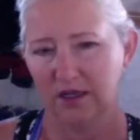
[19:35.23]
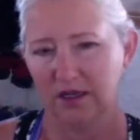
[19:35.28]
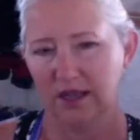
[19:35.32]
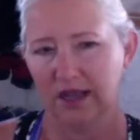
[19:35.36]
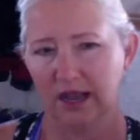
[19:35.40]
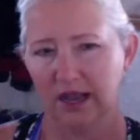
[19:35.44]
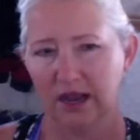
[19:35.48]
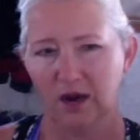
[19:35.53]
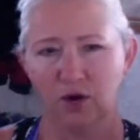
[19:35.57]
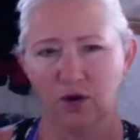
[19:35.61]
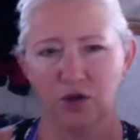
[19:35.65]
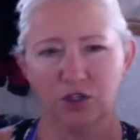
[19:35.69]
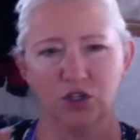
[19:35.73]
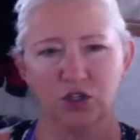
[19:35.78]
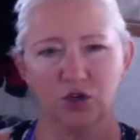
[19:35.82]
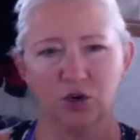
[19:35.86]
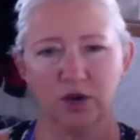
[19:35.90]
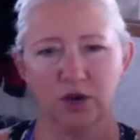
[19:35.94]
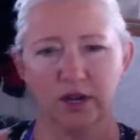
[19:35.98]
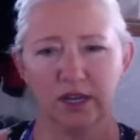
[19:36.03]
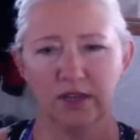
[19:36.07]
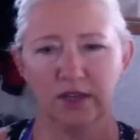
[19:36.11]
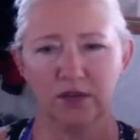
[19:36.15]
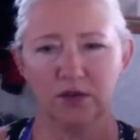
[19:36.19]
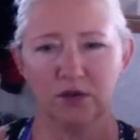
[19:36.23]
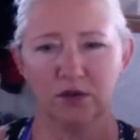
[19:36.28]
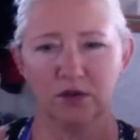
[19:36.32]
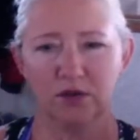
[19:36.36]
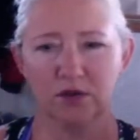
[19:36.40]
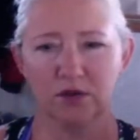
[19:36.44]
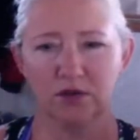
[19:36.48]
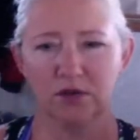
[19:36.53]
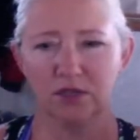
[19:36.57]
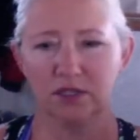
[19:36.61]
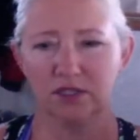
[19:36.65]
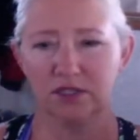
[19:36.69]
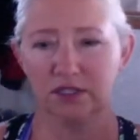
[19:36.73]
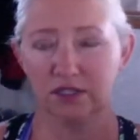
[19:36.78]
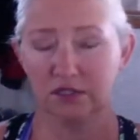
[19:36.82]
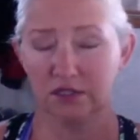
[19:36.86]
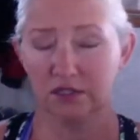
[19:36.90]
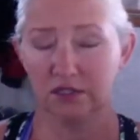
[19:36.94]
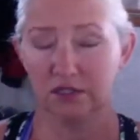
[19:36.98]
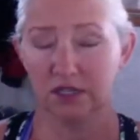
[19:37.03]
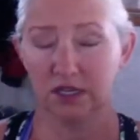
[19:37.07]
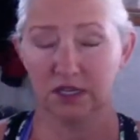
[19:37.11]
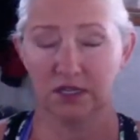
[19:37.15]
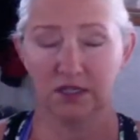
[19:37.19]
our trailer
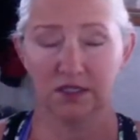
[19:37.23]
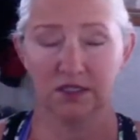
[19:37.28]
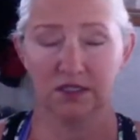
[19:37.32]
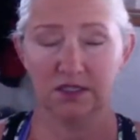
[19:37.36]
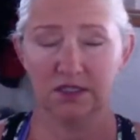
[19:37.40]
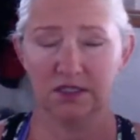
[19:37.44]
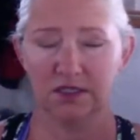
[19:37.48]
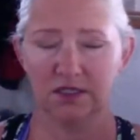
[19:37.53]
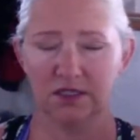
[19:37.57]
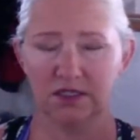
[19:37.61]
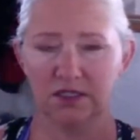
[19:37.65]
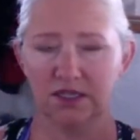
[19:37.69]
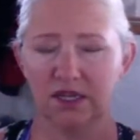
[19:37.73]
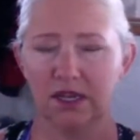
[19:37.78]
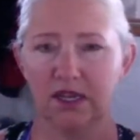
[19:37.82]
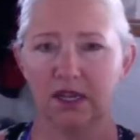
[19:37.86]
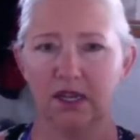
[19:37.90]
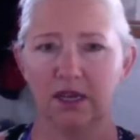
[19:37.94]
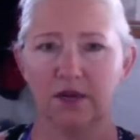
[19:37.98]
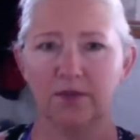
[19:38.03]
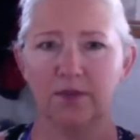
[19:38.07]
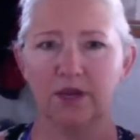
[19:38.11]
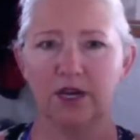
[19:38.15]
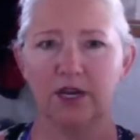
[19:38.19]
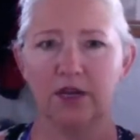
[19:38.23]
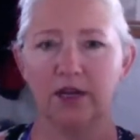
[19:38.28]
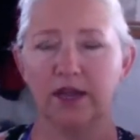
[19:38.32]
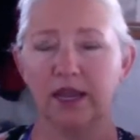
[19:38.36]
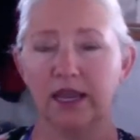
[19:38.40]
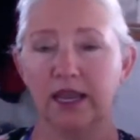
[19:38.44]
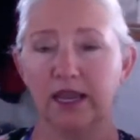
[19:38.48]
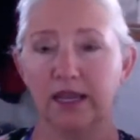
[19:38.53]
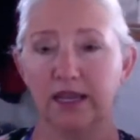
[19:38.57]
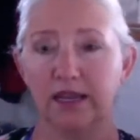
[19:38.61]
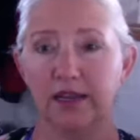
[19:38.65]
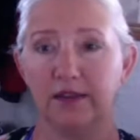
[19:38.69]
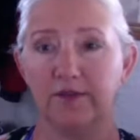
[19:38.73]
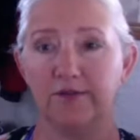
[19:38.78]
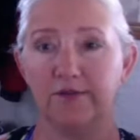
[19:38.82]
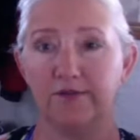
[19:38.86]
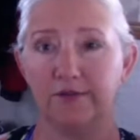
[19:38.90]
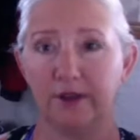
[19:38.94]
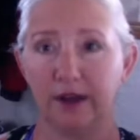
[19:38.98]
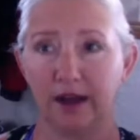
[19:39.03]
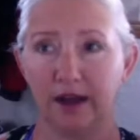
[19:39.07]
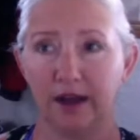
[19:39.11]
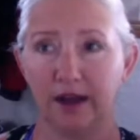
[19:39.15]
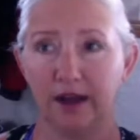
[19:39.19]
tends to stay at about
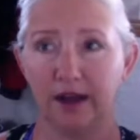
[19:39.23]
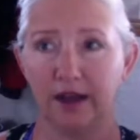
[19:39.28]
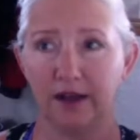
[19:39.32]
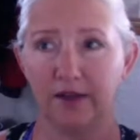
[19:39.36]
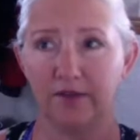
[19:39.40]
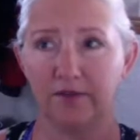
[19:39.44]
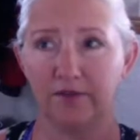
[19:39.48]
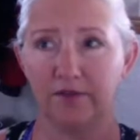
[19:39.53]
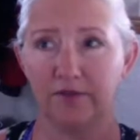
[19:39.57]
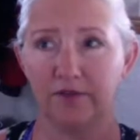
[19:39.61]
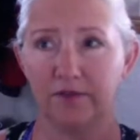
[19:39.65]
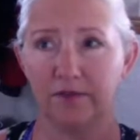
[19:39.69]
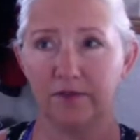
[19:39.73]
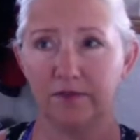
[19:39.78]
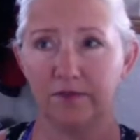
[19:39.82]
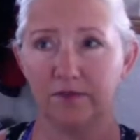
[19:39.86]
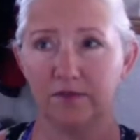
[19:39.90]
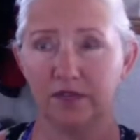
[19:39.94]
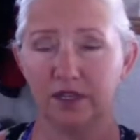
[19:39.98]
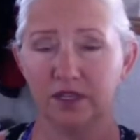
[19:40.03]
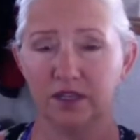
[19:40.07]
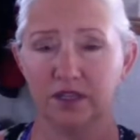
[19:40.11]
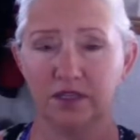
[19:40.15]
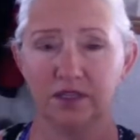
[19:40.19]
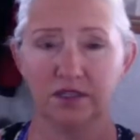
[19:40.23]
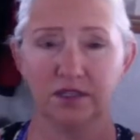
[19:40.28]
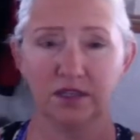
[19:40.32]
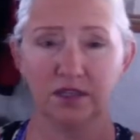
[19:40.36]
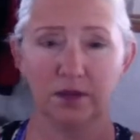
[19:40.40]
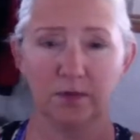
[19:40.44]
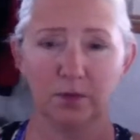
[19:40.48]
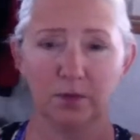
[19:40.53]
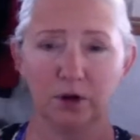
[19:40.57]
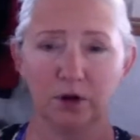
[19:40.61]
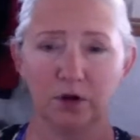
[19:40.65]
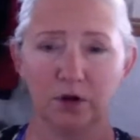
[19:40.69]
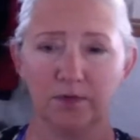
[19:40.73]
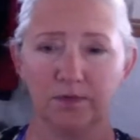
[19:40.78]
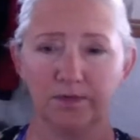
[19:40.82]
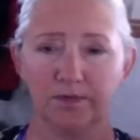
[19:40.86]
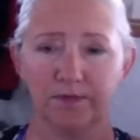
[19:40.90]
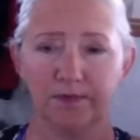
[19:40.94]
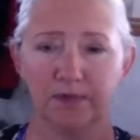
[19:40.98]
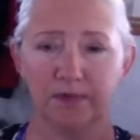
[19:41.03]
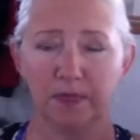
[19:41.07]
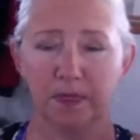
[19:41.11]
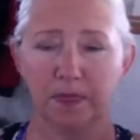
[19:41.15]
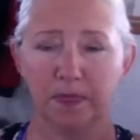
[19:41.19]
85 in the summer.
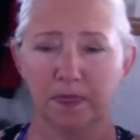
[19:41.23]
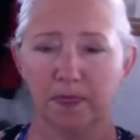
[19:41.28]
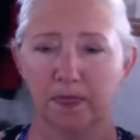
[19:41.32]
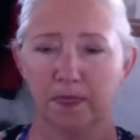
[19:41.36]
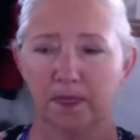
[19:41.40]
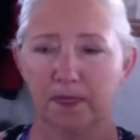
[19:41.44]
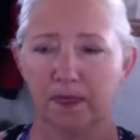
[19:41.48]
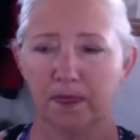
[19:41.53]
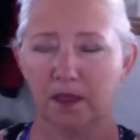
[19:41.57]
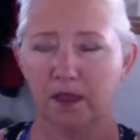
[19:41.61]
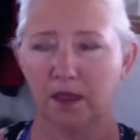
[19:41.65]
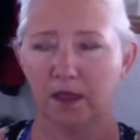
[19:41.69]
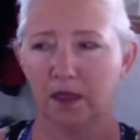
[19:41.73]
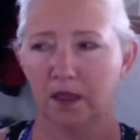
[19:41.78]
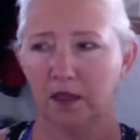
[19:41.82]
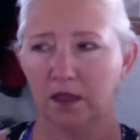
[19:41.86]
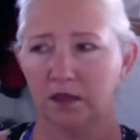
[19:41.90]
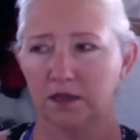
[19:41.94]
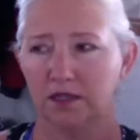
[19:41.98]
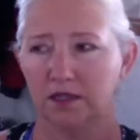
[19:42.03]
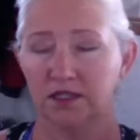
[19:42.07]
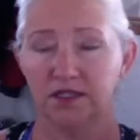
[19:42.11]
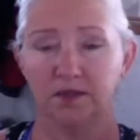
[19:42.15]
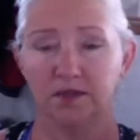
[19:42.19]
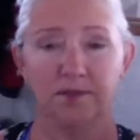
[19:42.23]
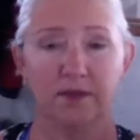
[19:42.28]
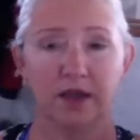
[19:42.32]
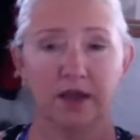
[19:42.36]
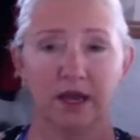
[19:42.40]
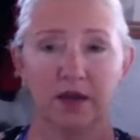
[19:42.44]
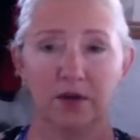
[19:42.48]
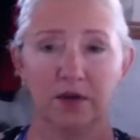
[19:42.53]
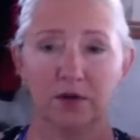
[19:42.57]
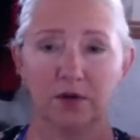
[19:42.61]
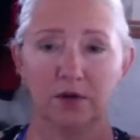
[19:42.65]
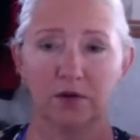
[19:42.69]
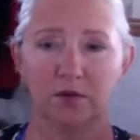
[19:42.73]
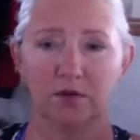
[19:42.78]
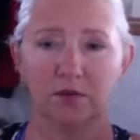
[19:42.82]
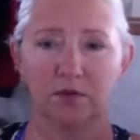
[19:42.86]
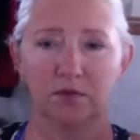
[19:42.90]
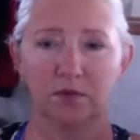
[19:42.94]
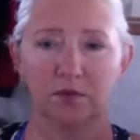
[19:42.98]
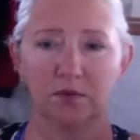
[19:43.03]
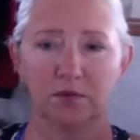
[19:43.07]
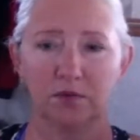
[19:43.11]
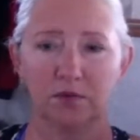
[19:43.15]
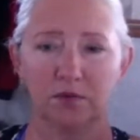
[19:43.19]
Doesn't matter.
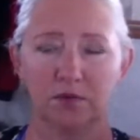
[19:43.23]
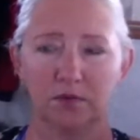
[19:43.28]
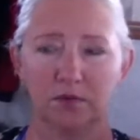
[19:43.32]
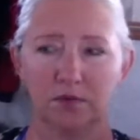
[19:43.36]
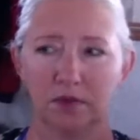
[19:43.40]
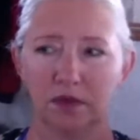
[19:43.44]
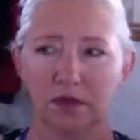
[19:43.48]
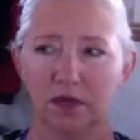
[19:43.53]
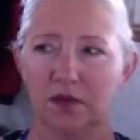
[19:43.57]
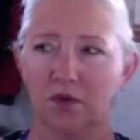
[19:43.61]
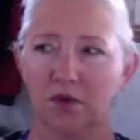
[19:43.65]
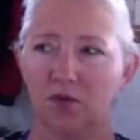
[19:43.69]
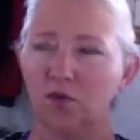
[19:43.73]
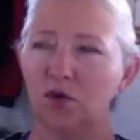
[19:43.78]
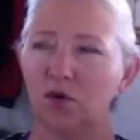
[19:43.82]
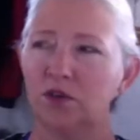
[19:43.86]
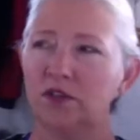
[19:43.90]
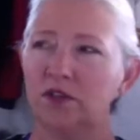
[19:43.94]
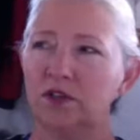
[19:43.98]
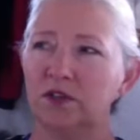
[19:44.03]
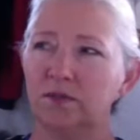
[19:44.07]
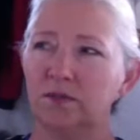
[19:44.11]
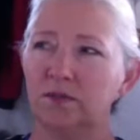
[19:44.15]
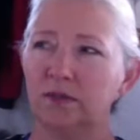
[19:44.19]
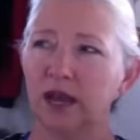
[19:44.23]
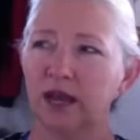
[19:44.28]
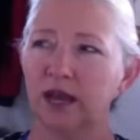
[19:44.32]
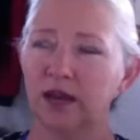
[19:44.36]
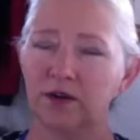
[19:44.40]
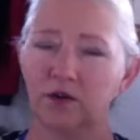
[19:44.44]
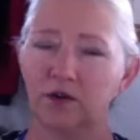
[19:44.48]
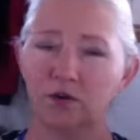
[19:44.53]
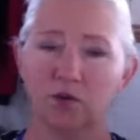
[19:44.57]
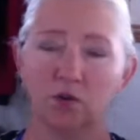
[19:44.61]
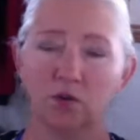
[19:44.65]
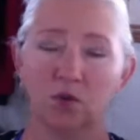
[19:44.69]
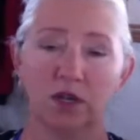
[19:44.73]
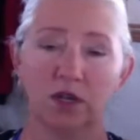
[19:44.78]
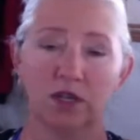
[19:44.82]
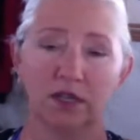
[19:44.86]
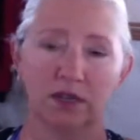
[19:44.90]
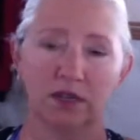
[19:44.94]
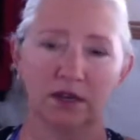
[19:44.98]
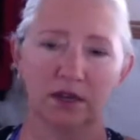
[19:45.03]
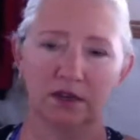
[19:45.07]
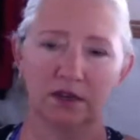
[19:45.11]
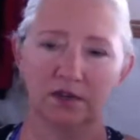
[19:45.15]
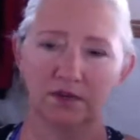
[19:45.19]
It wouldn't matter what
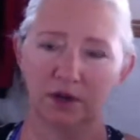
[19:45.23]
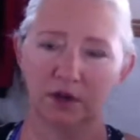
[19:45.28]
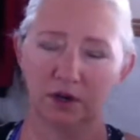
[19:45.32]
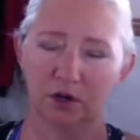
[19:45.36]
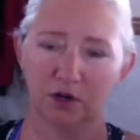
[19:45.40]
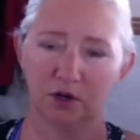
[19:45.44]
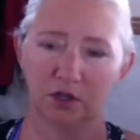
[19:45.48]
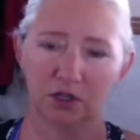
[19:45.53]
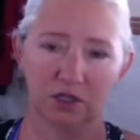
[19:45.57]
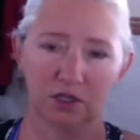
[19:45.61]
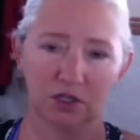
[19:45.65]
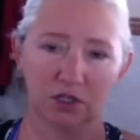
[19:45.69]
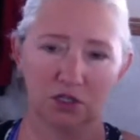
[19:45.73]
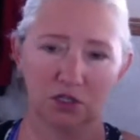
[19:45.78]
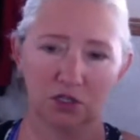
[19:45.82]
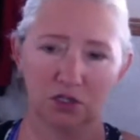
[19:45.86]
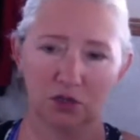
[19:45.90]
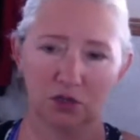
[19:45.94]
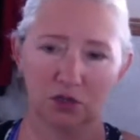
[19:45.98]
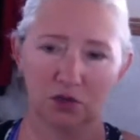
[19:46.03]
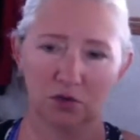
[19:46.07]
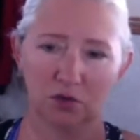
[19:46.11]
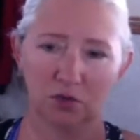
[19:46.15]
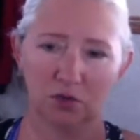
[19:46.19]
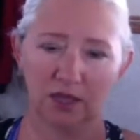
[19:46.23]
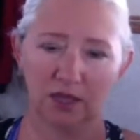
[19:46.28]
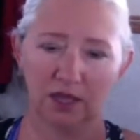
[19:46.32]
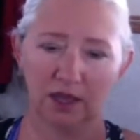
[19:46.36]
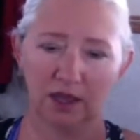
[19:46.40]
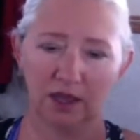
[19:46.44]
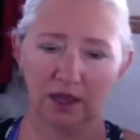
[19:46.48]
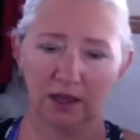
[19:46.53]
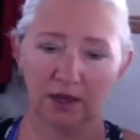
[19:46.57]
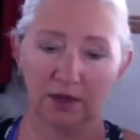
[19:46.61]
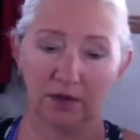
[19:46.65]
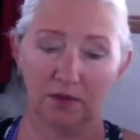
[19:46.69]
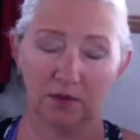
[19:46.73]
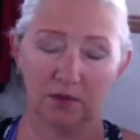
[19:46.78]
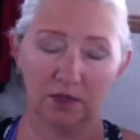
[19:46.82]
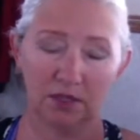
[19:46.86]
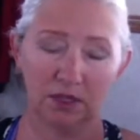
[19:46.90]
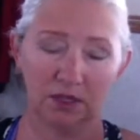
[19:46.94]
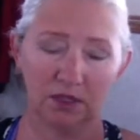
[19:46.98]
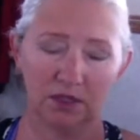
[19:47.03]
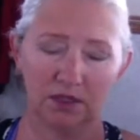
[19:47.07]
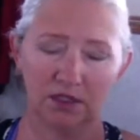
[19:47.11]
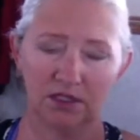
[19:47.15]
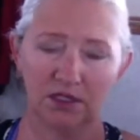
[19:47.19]
kind of air conditioner we had.
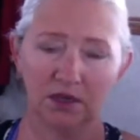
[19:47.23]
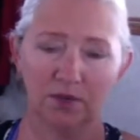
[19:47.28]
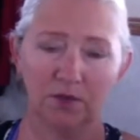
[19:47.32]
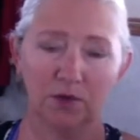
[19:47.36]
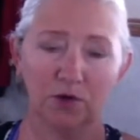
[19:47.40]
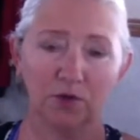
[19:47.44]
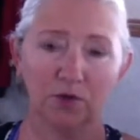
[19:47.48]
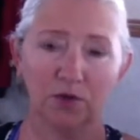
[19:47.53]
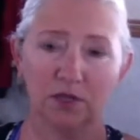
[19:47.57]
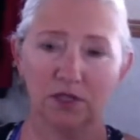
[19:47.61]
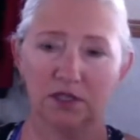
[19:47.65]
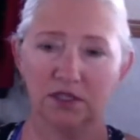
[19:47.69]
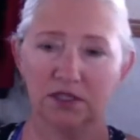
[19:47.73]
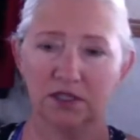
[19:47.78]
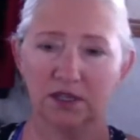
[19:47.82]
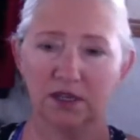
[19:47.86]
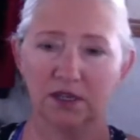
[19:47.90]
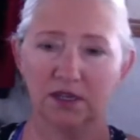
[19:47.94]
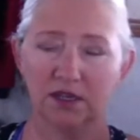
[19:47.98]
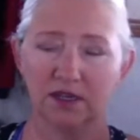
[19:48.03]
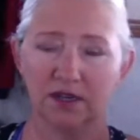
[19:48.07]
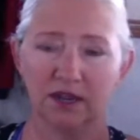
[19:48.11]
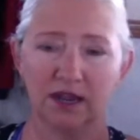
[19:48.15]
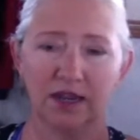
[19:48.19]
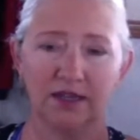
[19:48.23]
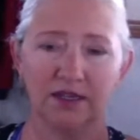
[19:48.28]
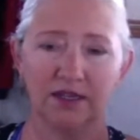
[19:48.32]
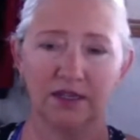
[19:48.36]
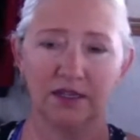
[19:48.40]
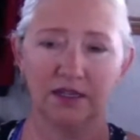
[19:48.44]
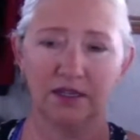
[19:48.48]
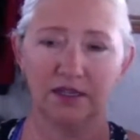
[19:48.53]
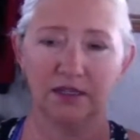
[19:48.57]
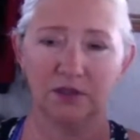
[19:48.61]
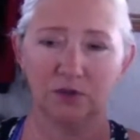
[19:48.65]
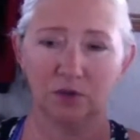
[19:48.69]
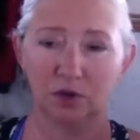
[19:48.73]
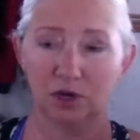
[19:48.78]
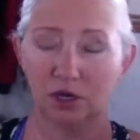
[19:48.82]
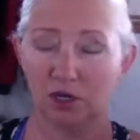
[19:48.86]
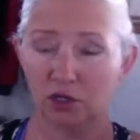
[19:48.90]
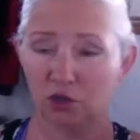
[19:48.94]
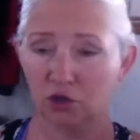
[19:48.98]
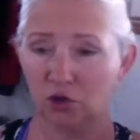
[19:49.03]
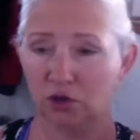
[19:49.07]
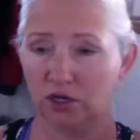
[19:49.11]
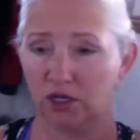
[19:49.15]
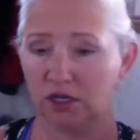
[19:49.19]
In the summer, when it's like 90 to
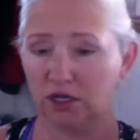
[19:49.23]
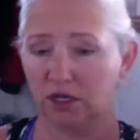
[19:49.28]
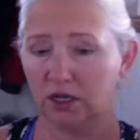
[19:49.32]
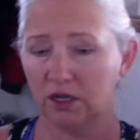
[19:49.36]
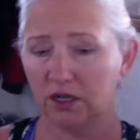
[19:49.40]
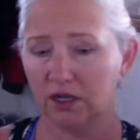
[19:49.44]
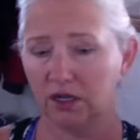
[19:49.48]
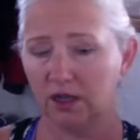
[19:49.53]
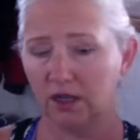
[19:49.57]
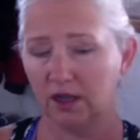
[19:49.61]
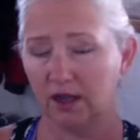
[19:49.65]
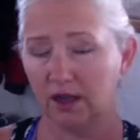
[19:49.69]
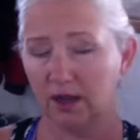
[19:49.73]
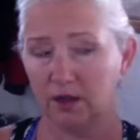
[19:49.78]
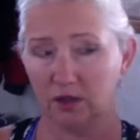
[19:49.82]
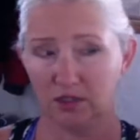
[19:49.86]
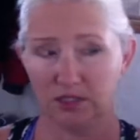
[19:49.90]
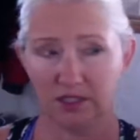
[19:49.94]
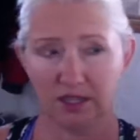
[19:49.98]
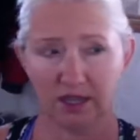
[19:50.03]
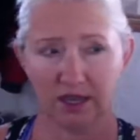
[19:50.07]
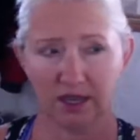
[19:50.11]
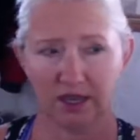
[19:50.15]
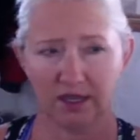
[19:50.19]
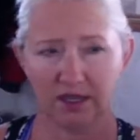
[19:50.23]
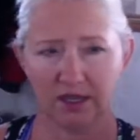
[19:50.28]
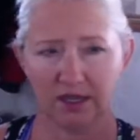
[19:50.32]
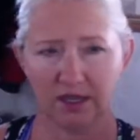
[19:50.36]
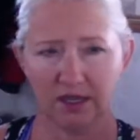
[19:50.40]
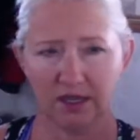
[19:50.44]
100 outside,